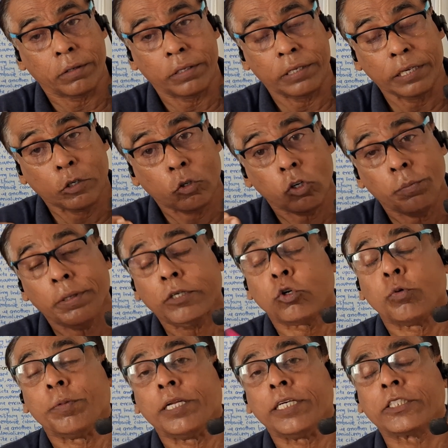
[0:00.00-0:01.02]

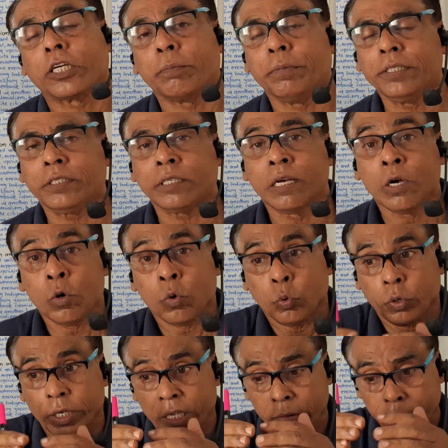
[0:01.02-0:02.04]
domination means
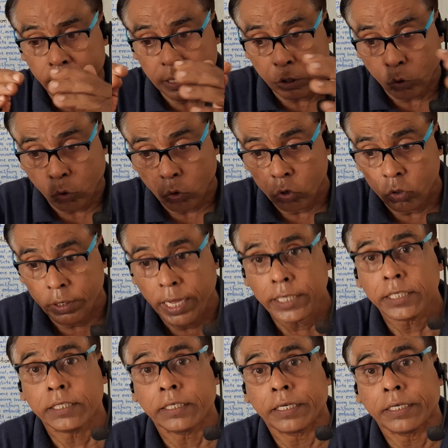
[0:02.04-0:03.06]
whenever a
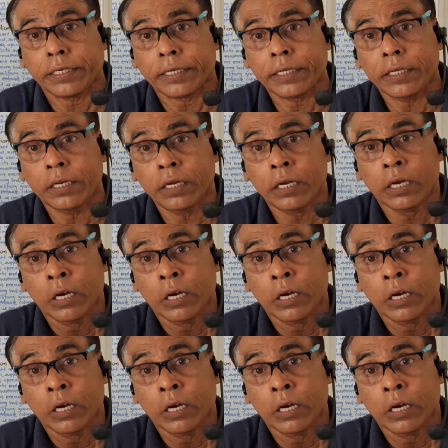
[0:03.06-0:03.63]
colonizing country